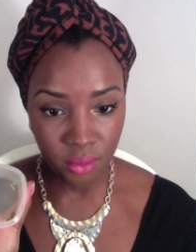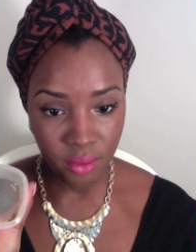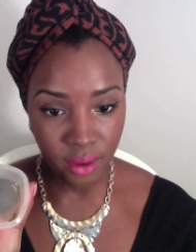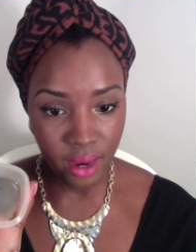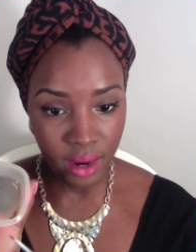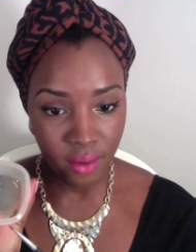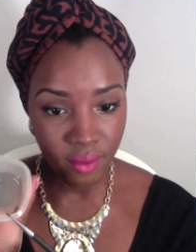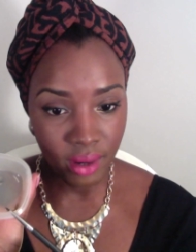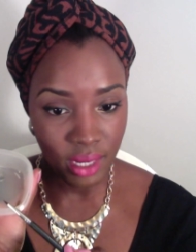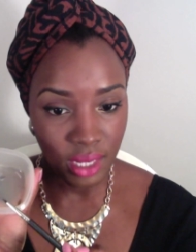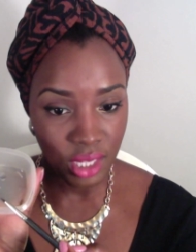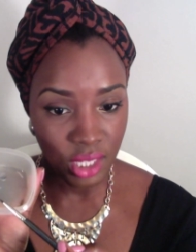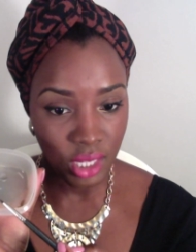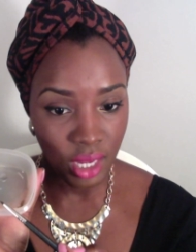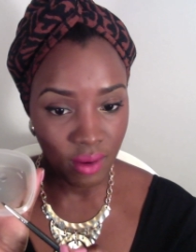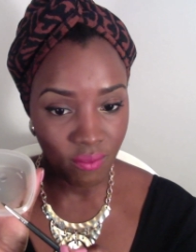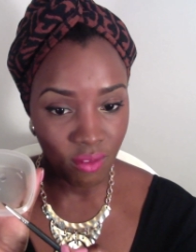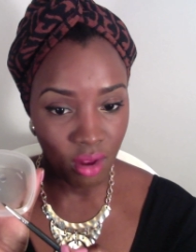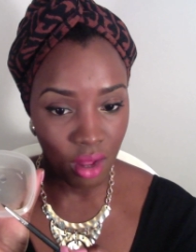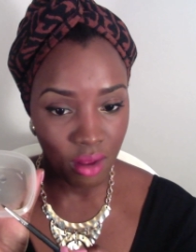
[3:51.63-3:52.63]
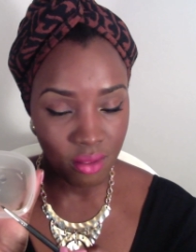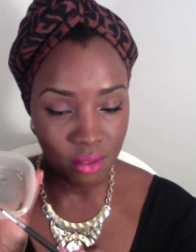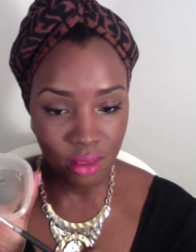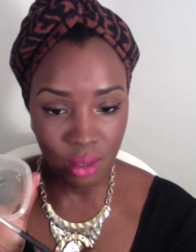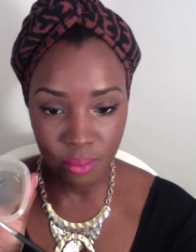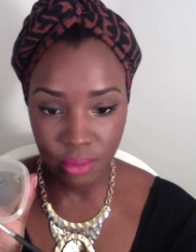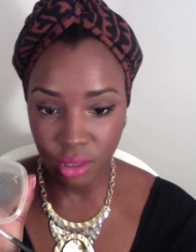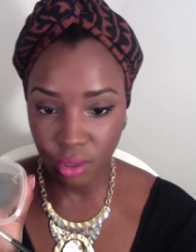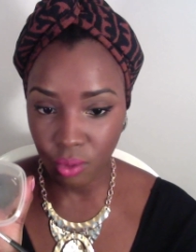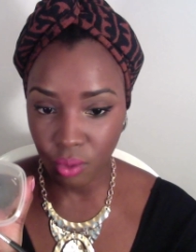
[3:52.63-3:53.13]
So I already shaved off
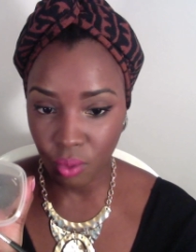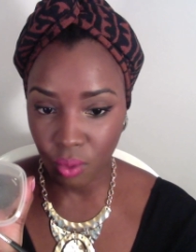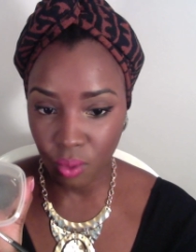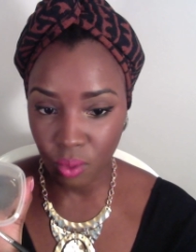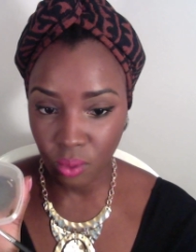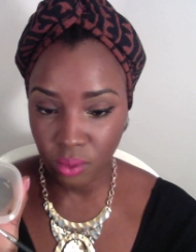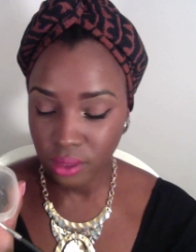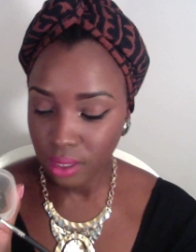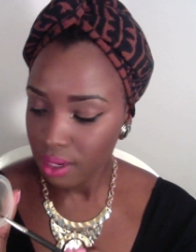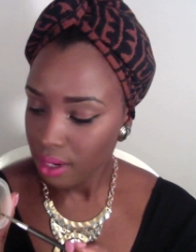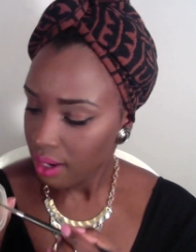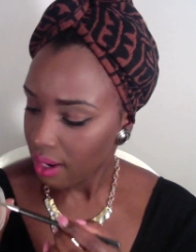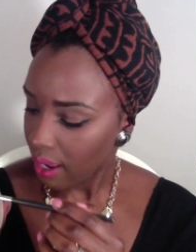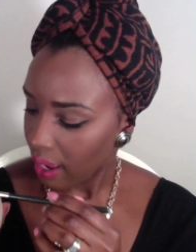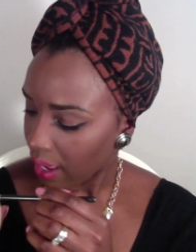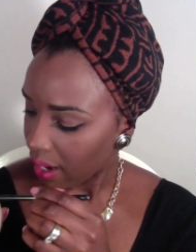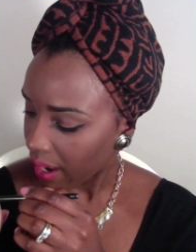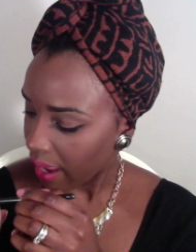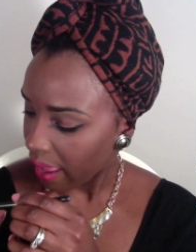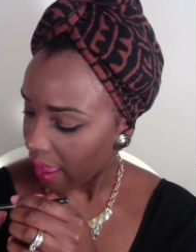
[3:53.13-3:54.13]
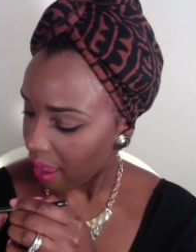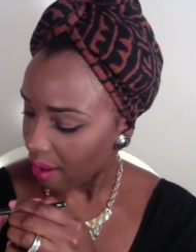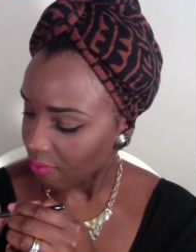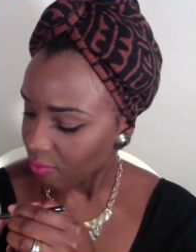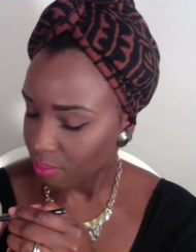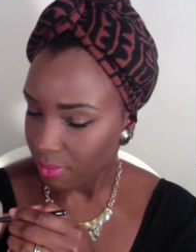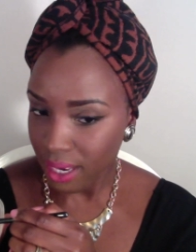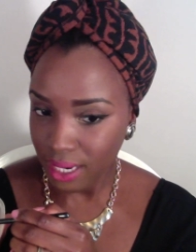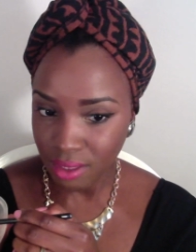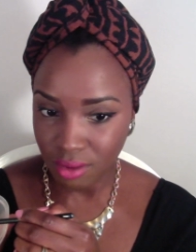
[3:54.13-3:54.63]
some of the gold, and I
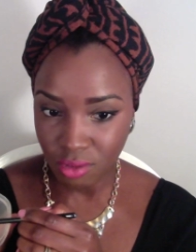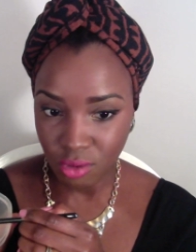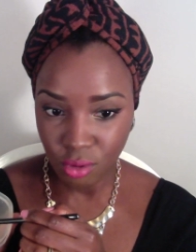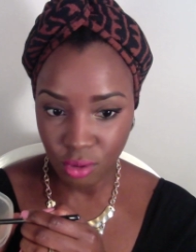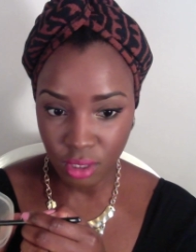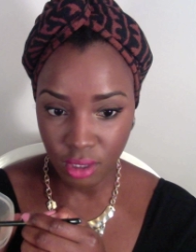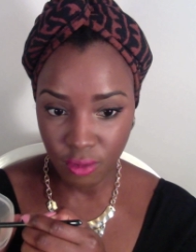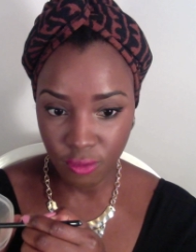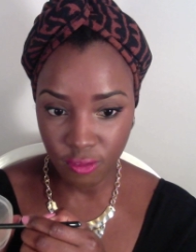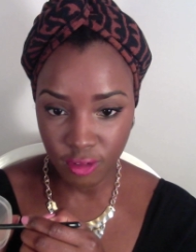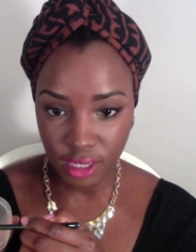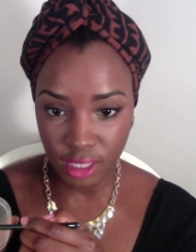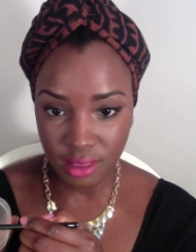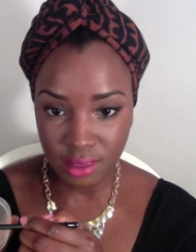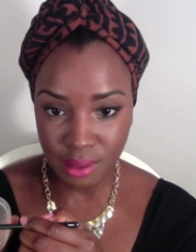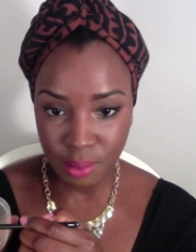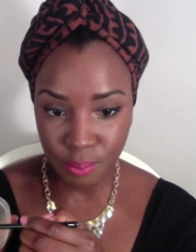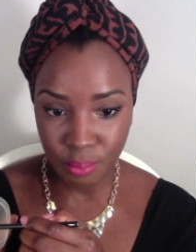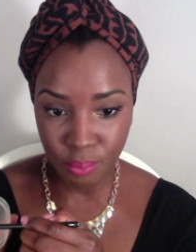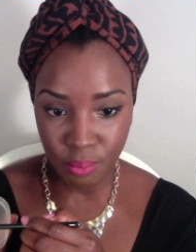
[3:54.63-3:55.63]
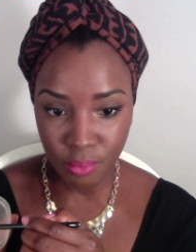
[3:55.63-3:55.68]
have my Studio Fix